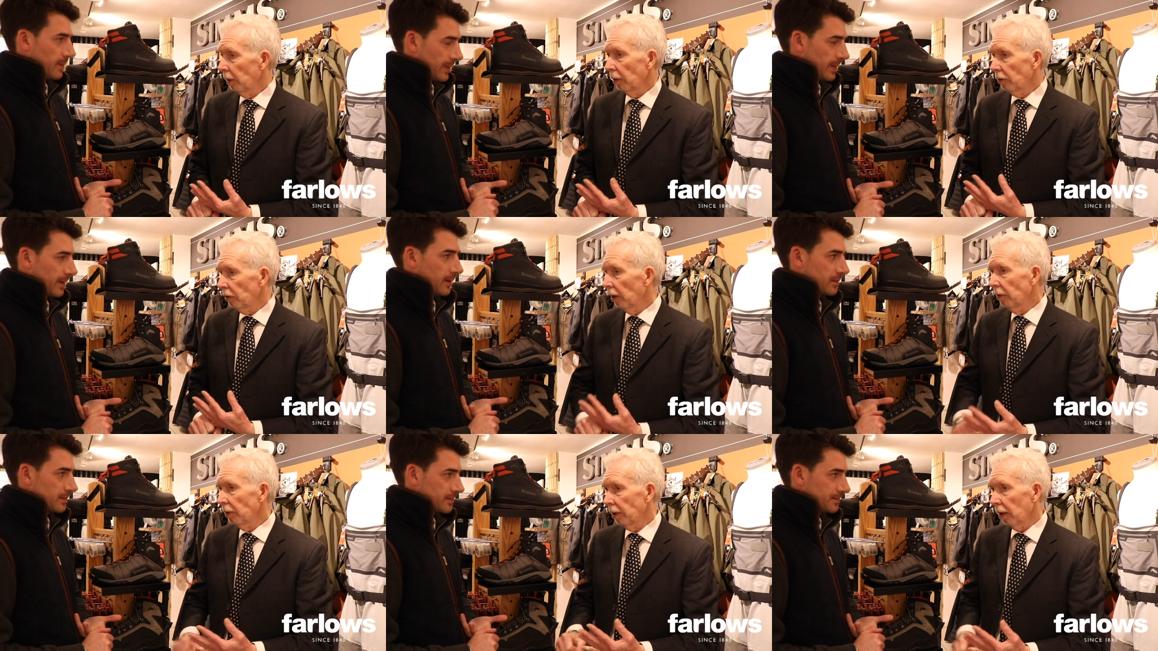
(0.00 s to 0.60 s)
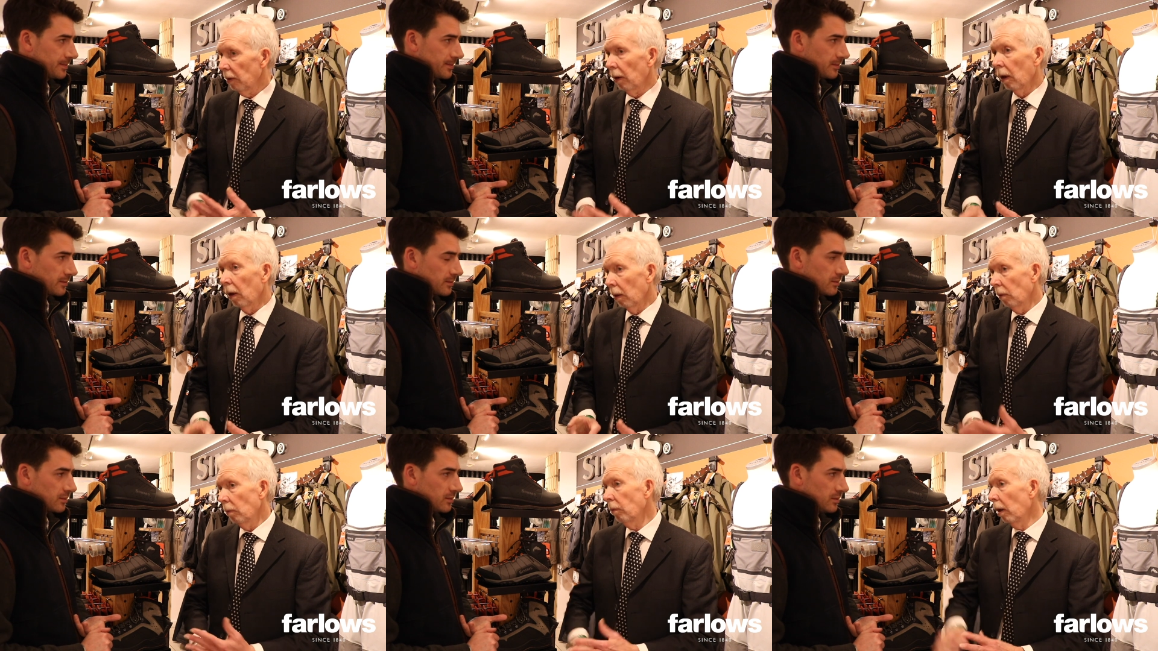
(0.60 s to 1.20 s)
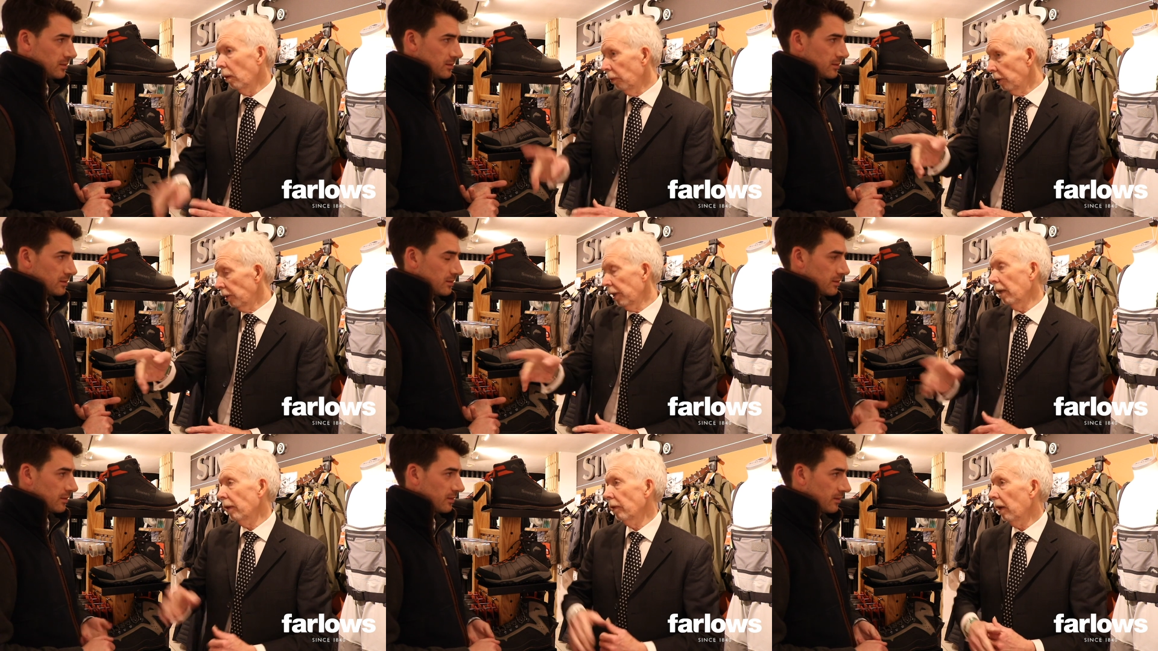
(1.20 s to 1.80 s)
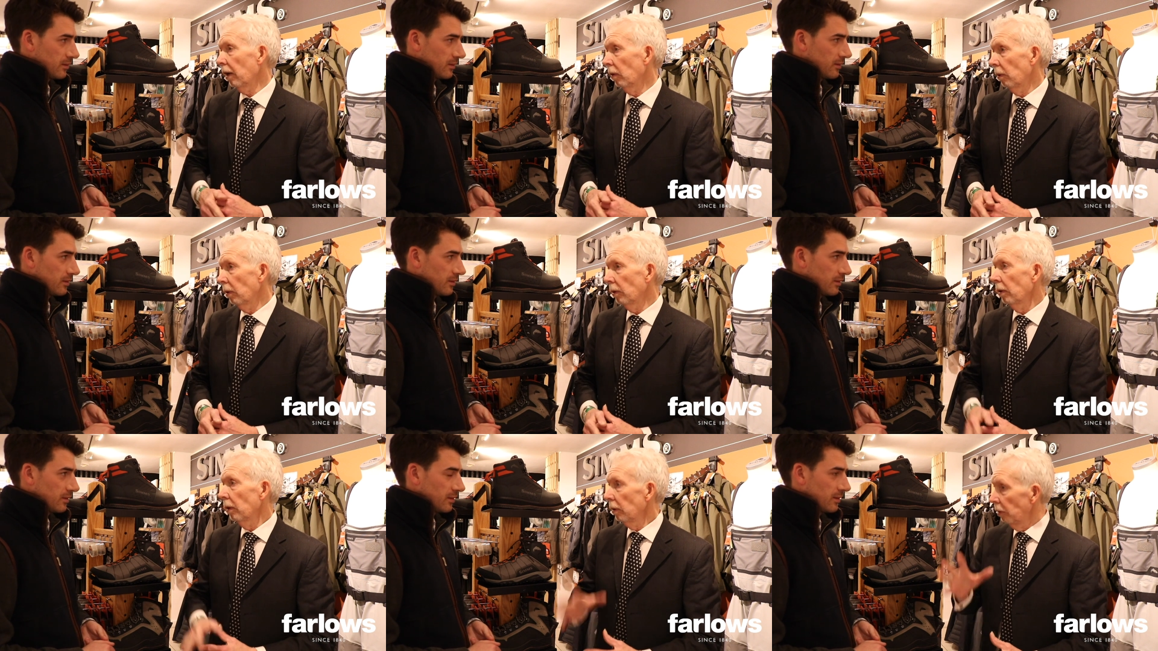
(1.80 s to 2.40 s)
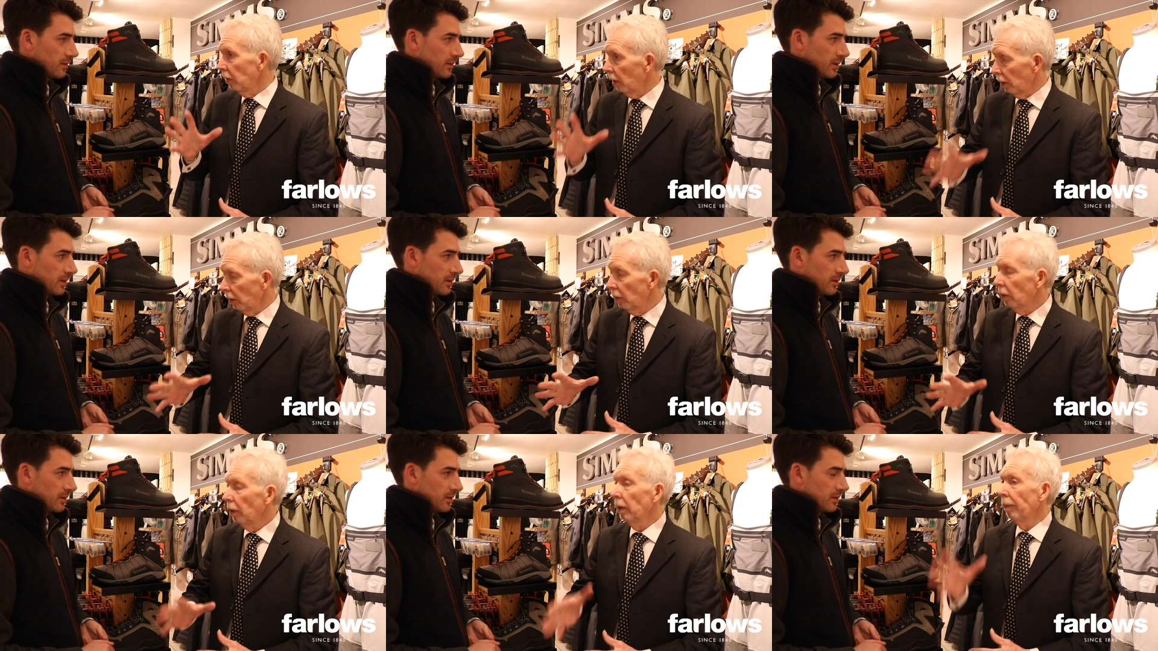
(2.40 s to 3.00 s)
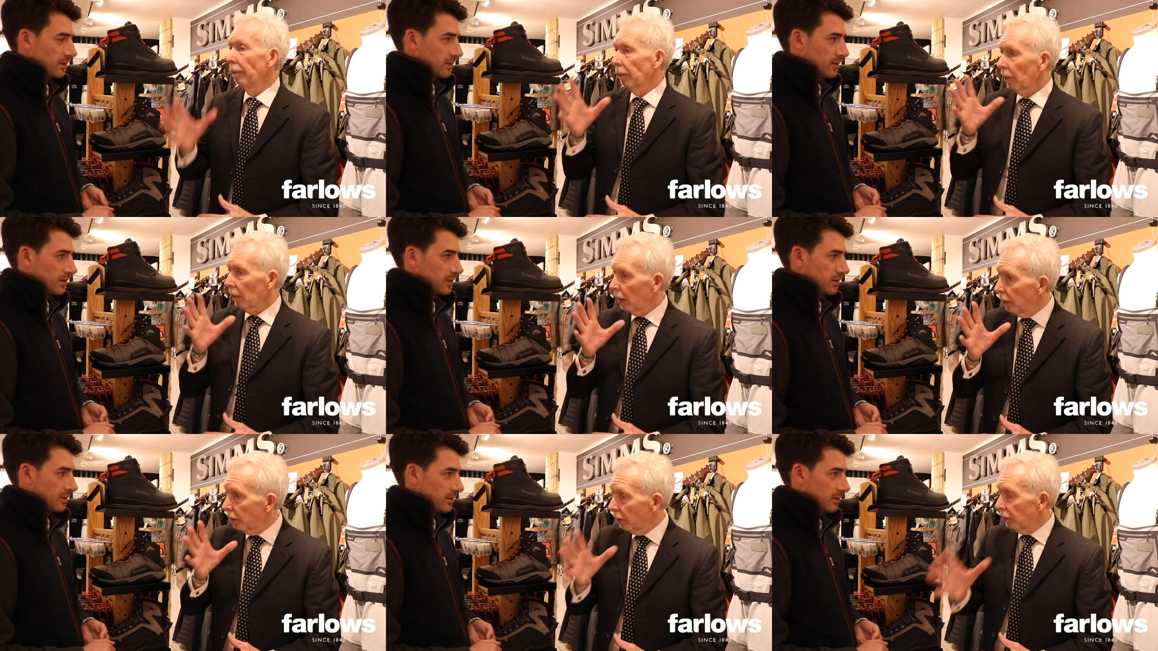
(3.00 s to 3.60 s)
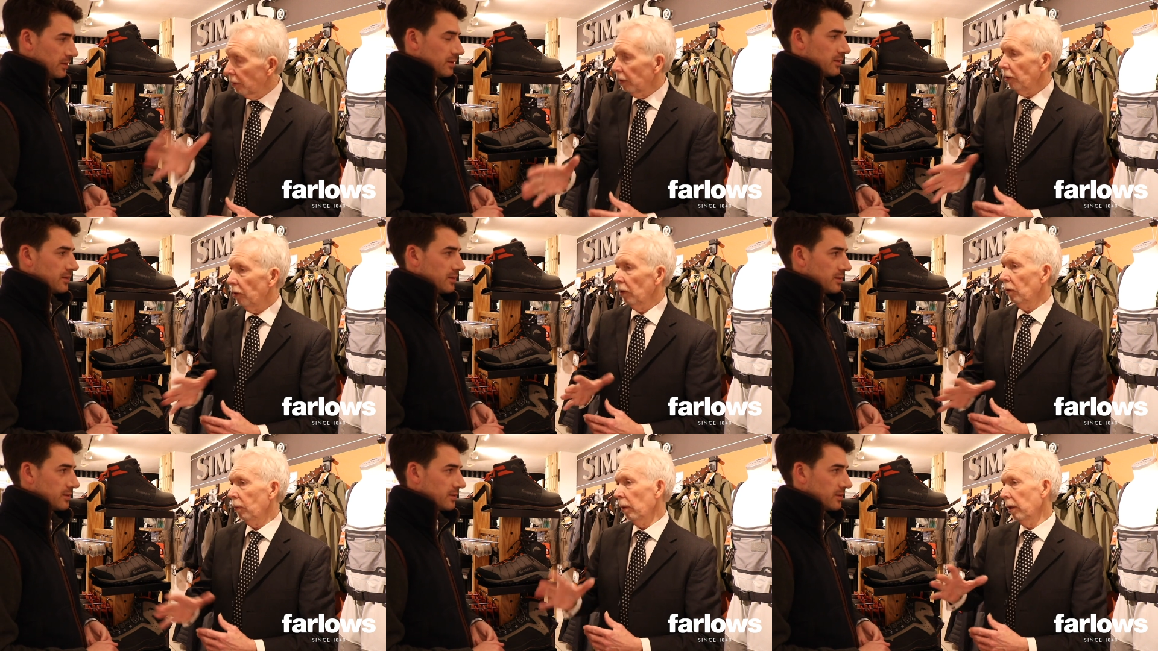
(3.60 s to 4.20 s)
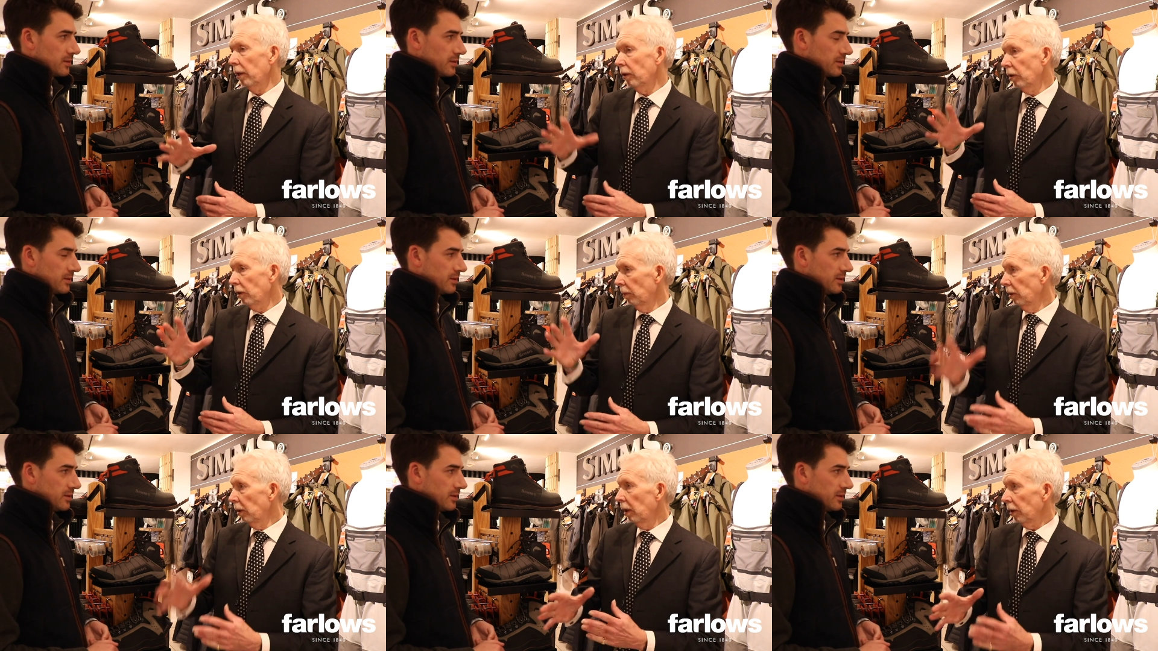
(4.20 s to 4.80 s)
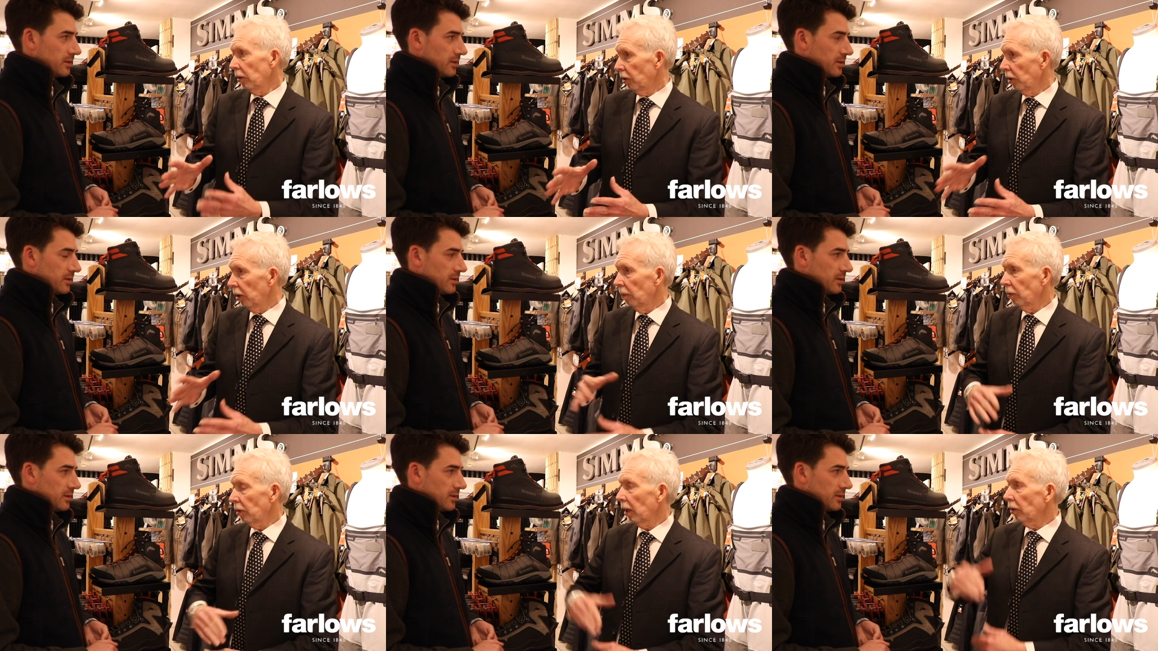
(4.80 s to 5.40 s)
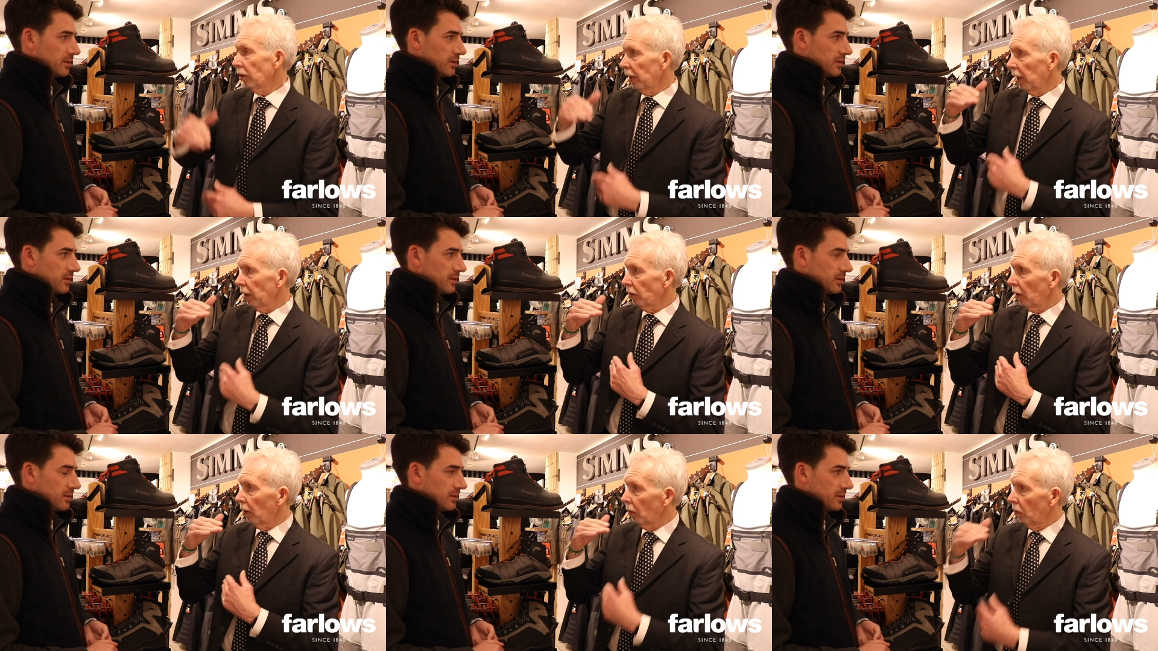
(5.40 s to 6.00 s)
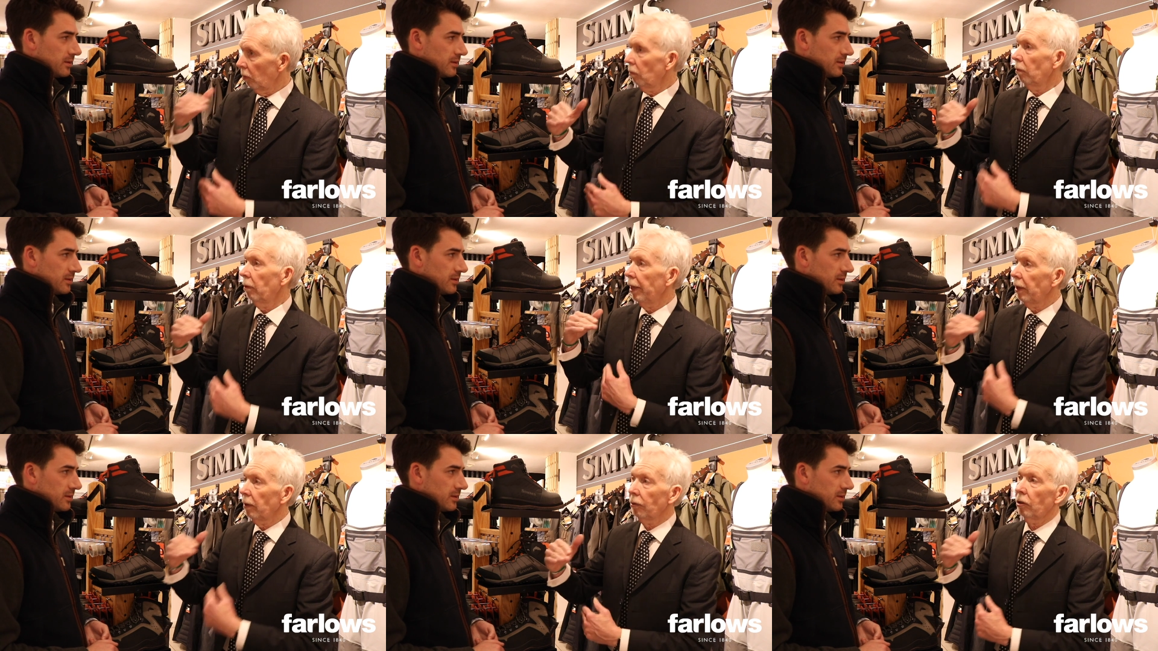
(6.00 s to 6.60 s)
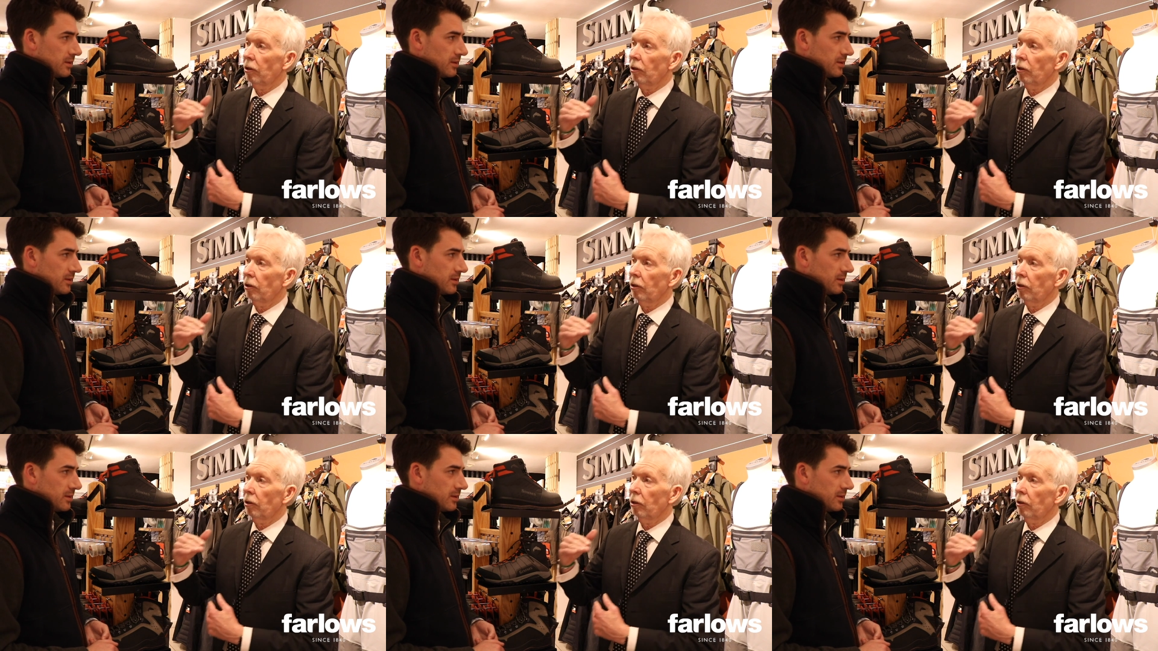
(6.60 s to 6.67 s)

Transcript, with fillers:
Speaker 1: You know, don't go. Oh, well, we'll get that one. No, you know, and this is why someone like Simms actually has a whole array of